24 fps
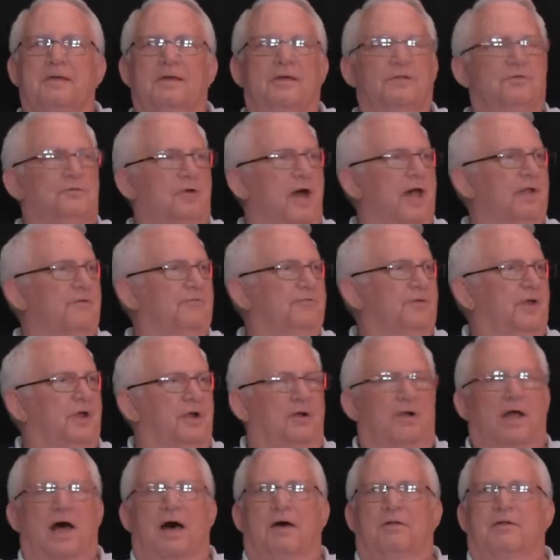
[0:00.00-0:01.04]
trying to
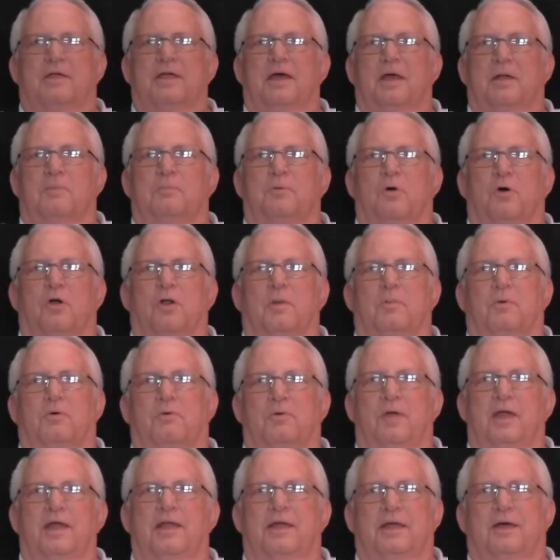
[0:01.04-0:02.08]
figure out, he had a portable
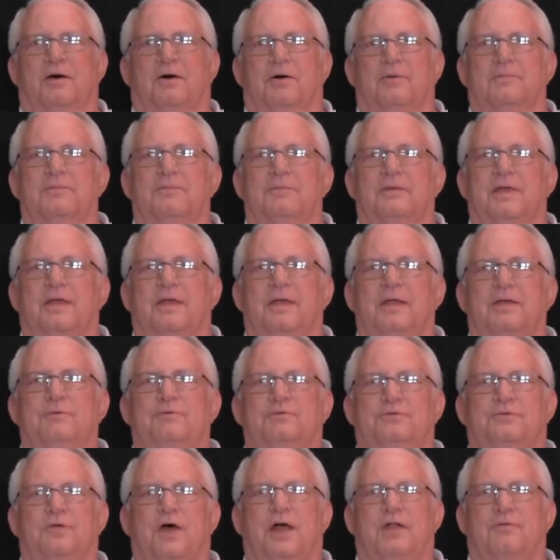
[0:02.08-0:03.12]
radio, and he
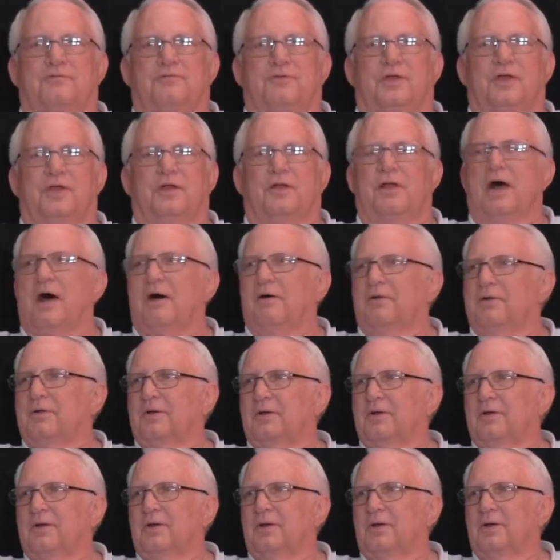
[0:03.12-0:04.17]
was trying to figure out
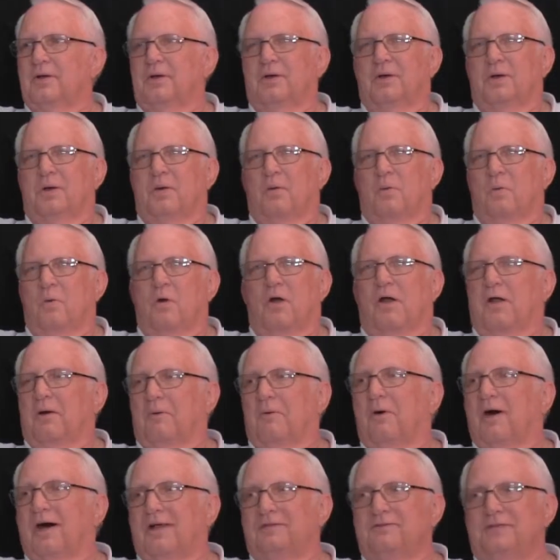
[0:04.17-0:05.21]
where it
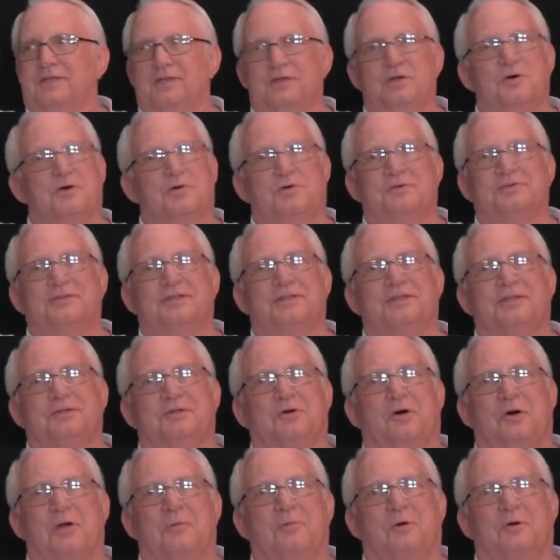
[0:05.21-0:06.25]
was. He knew it was in the
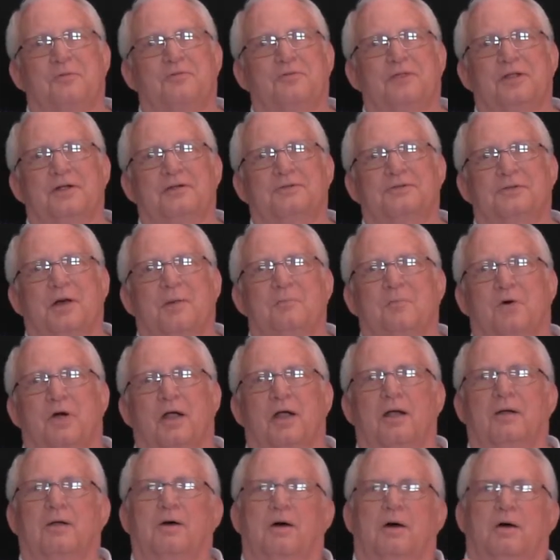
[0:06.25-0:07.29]
dorm over there
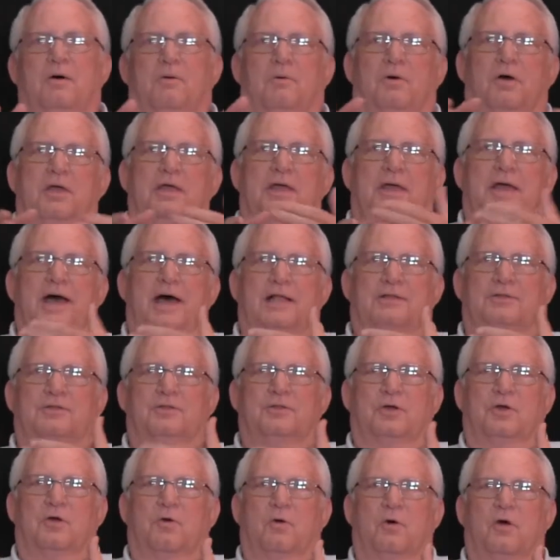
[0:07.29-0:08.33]
somewhere. Well, he got to
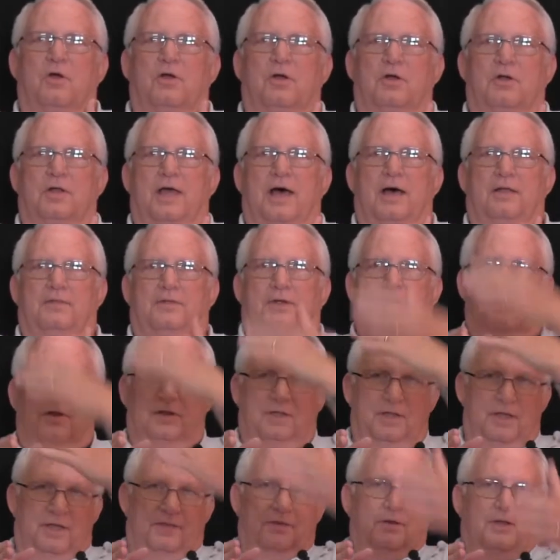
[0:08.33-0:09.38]
the corner down there
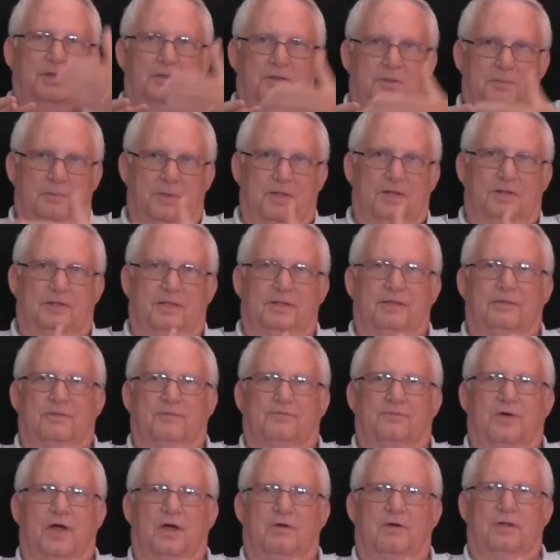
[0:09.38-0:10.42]
on the other end of the building, the
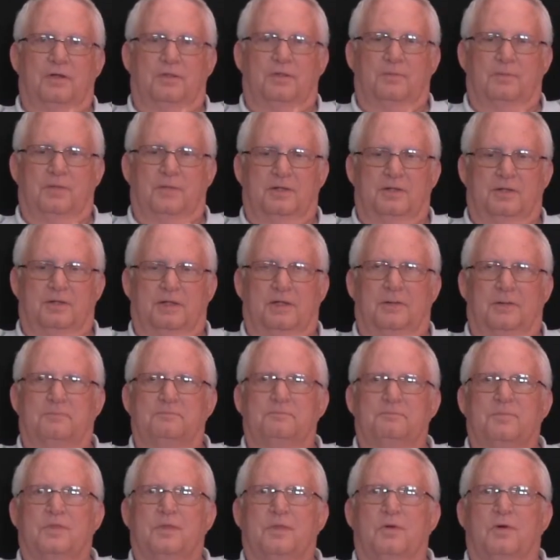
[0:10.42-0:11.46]
far end of the building,
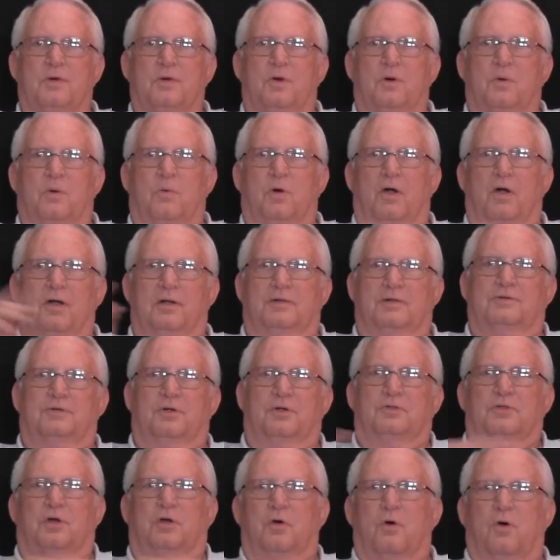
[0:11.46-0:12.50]
where it
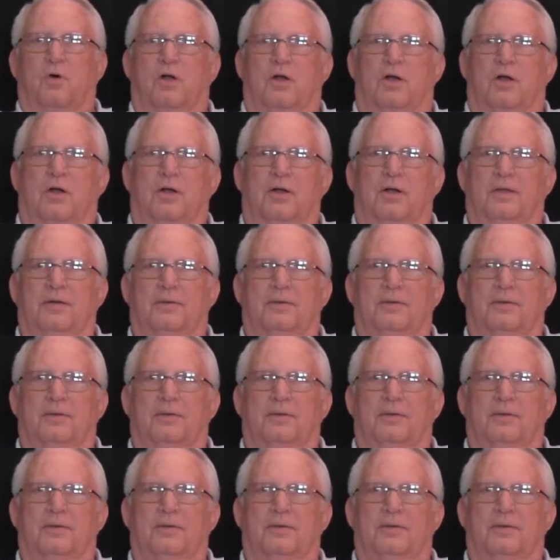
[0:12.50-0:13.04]
turned the corner,